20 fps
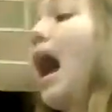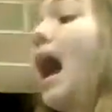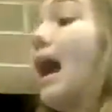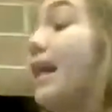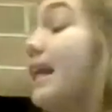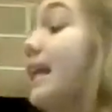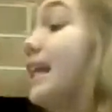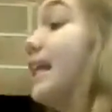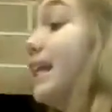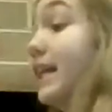I
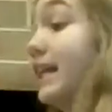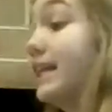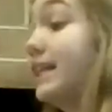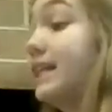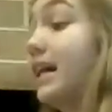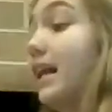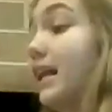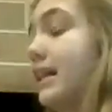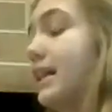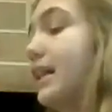needed a
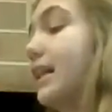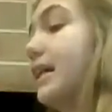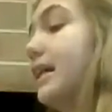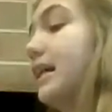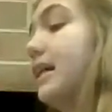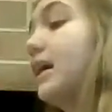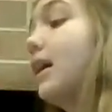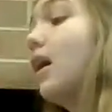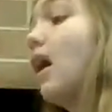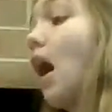solid
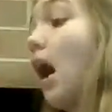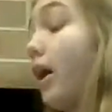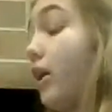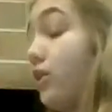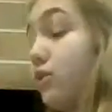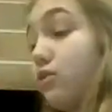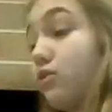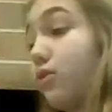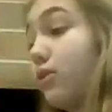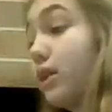lead. I
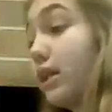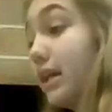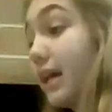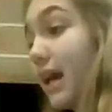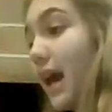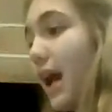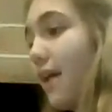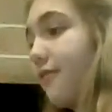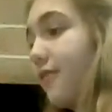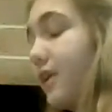strolled into
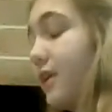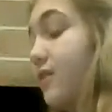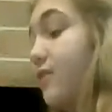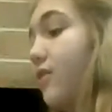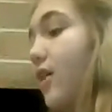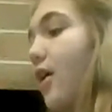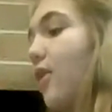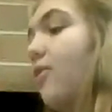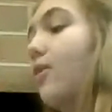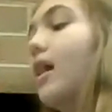Cafe
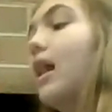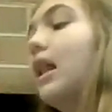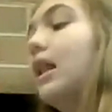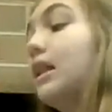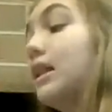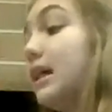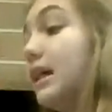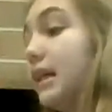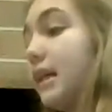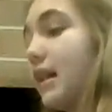Uno,
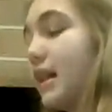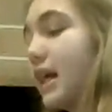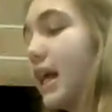leaned on